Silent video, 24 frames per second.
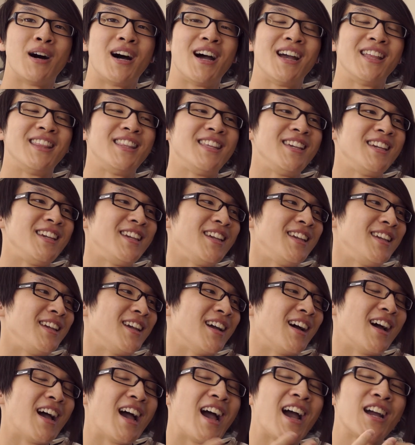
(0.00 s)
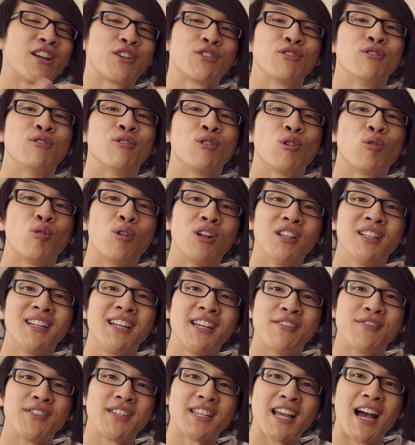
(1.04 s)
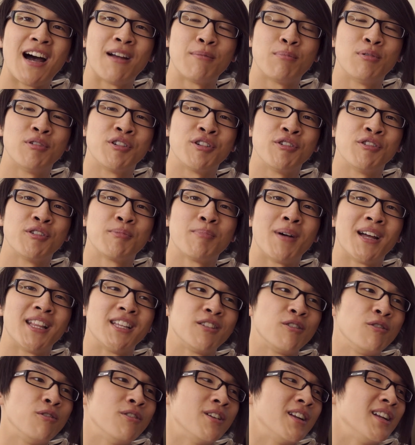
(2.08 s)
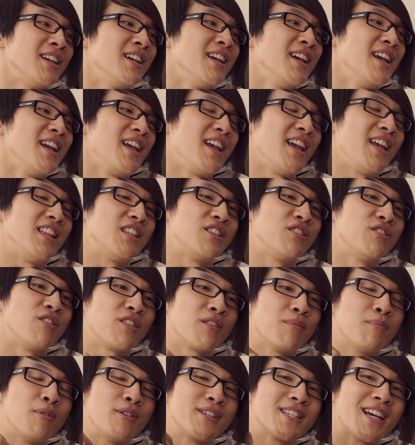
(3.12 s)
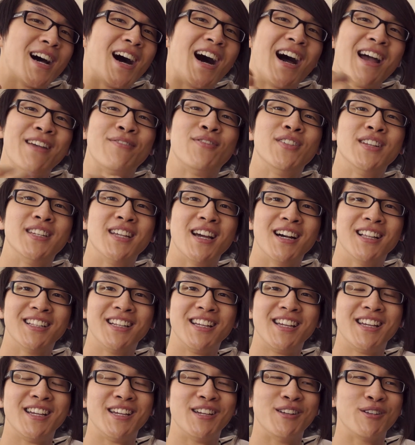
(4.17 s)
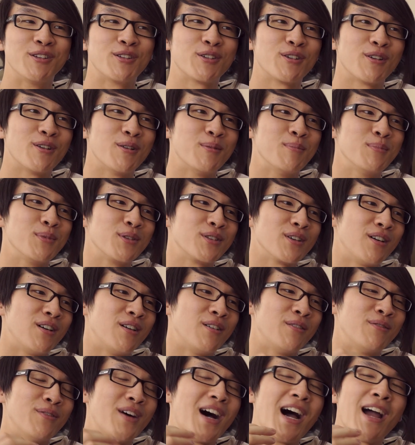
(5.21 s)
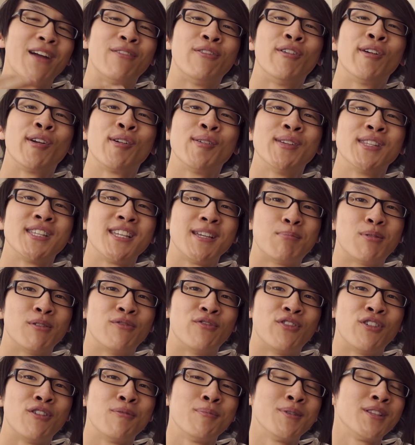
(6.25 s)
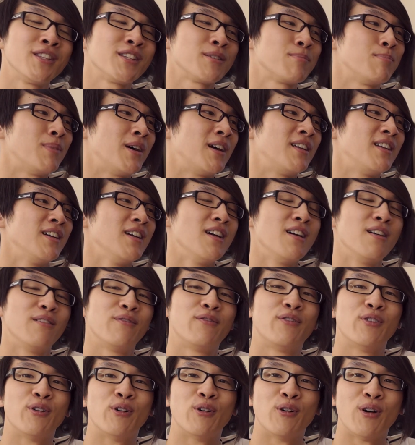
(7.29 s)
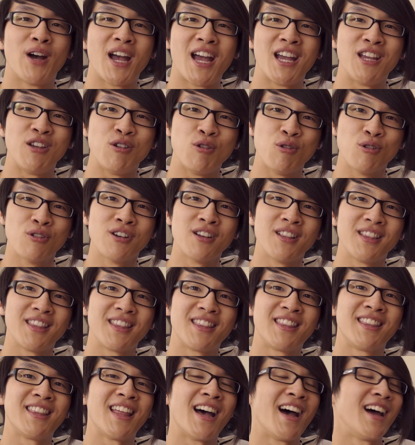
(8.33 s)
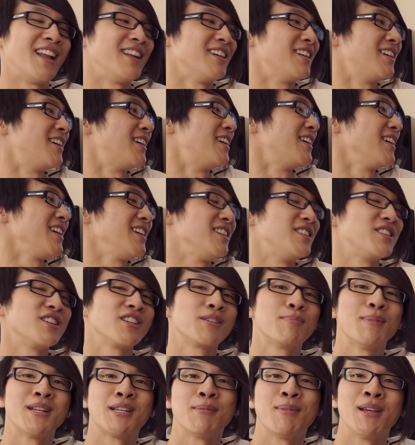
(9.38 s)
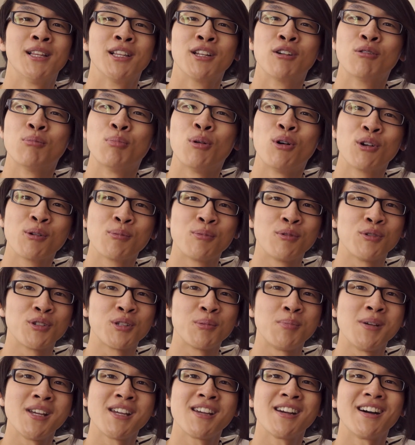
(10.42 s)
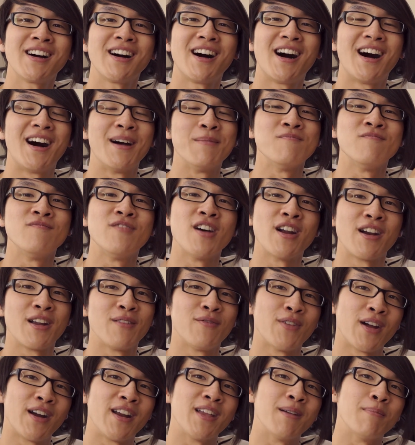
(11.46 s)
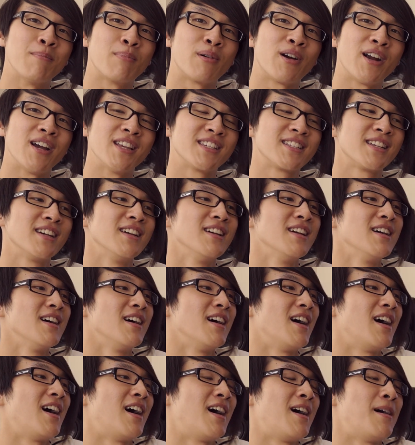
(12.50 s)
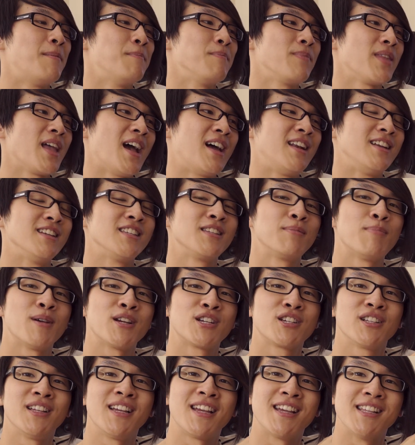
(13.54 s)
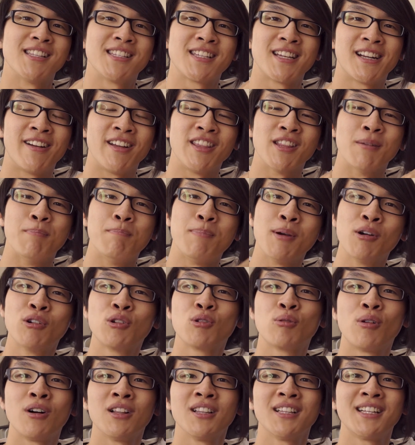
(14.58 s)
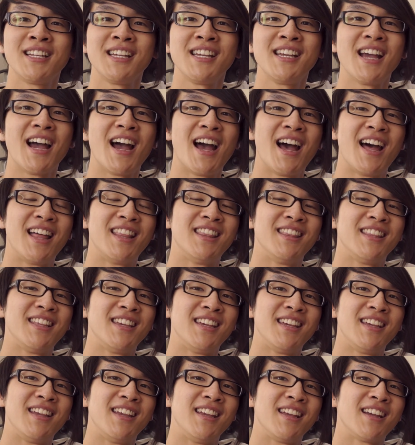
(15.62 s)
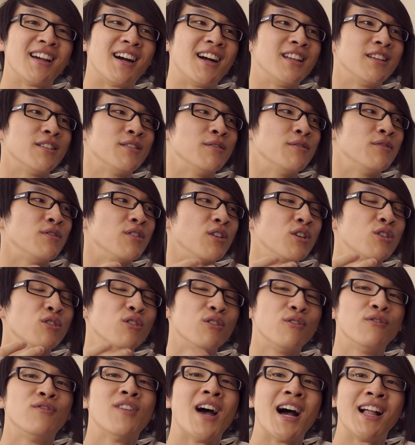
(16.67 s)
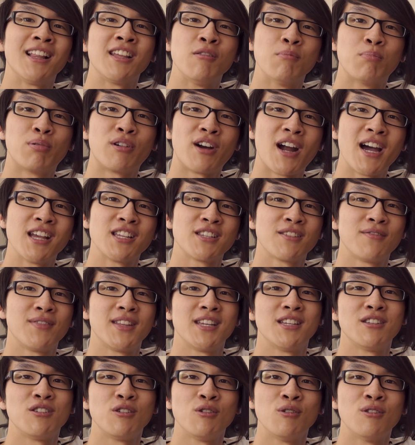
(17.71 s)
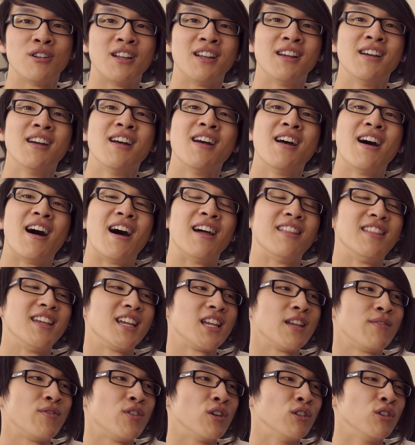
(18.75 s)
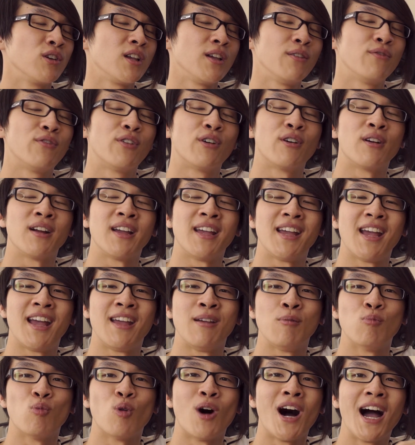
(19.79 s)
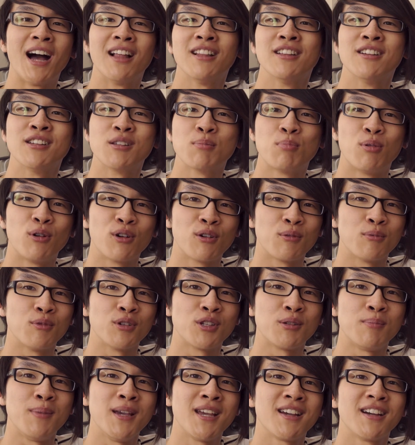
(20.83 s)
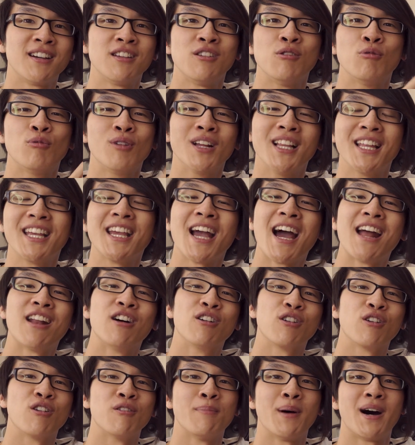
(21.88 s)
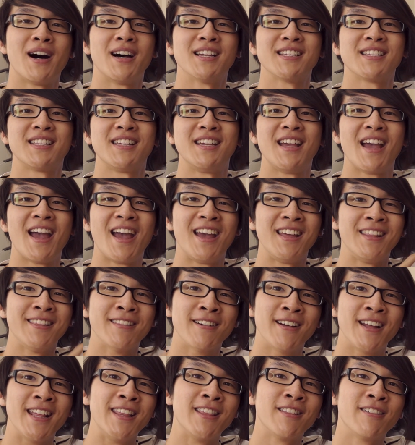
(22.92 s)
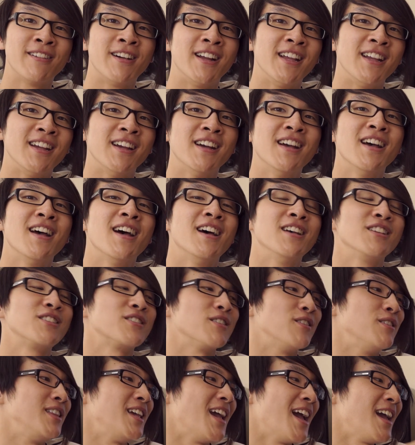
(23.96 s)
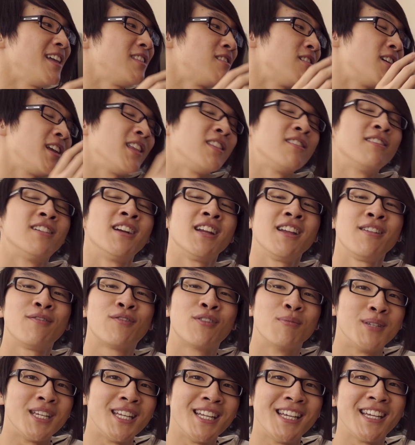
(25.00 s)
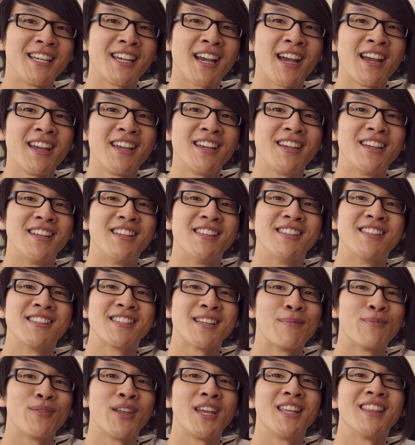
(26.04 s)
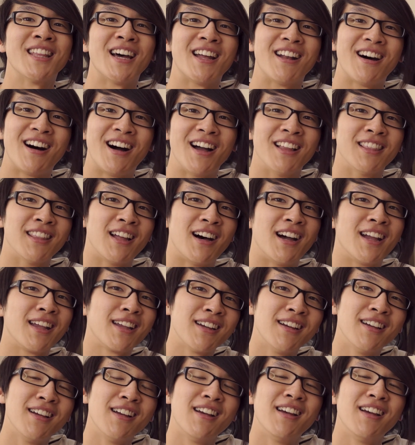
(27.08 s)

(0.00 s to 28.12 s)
by the actual quality of sound produced by this unit. It's not the most high fidelity in terms of high frequency performance, but for a unit that is just meant to be a little portable speaker, I'm very, very impressed. And especially considering the build quality and the kind of good value price of this unit, I think if you're looking for a wireless portable speaker, you really cannot go past the A33. So the A33 from TDK is something that I like.